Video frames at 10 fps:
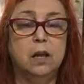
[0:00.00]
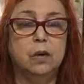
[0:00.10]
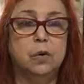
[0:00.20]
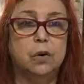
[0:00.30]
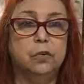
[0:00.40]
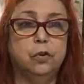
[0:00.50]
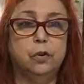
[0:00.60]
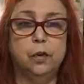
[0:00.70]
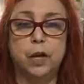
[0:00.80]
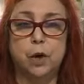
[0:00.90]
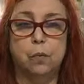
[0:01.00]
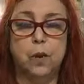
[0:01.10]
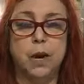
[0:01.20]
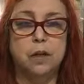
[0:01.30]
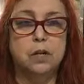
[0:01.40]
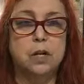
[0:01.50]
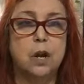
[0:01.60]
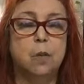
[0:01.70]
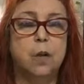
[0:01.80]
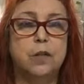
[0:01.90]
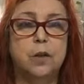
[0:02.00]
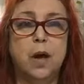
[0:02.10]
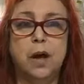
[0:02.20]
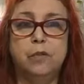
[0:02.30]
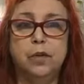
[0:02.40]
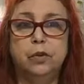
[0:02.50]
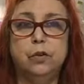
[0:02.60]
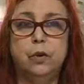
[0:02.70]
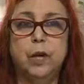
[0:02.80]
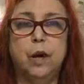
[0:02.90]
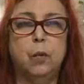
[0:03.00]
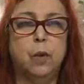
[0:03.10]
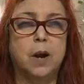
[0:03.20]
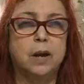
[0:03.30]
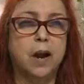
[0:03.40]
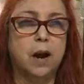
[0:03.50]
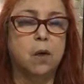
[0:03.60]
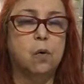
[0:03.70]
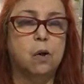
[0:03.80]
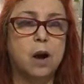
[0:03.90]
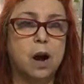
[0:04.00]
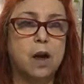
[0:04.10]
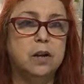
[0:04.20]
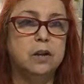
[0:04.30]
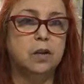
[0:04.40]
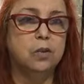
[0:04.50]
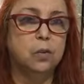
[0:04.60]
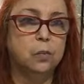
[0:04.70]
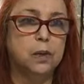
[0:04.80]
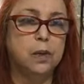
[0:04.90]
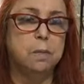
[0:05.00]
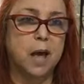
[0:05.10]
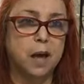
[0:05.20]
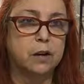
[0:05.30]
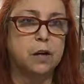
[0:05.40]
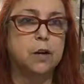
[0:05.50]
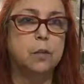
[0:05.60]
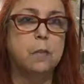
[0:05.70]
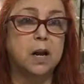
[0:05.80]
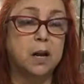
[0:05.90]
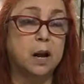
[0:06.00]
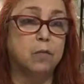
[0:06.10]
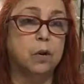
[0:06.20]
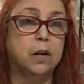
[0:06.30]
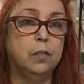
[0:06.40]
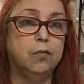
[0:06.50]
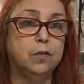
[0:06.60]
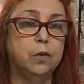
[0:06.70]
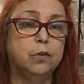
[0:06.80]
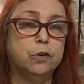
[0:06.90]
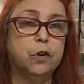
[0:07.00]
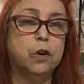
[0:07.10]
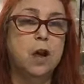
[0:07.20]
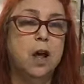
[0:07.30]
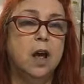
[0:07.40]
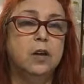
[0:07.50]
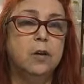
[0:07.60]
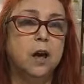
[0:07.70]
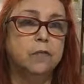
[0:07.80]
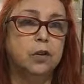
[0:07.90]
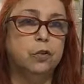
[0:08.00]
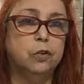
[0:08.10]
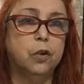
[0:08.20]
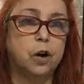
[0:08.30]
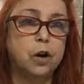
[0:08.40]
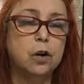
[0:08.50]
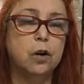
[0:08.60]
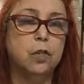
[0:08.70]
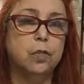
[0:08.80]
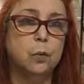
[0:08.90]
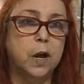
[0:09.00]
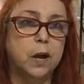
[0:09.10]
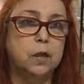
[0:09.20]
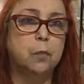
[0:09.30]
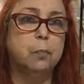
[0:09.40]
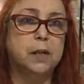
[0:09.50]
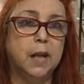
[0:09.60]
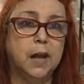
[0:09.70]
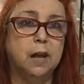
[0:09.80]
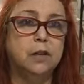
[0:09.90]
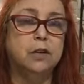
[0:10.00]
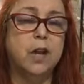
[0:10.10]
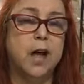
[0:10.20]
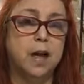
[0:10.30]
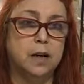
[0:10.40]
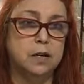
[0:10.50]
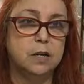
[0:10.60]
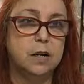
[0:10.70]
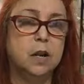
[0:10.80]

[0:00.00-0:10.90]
your studio rent. Whether you have a studio right now or not doesn't really matter. You might have one in the future, and you have to start the way you plan to end.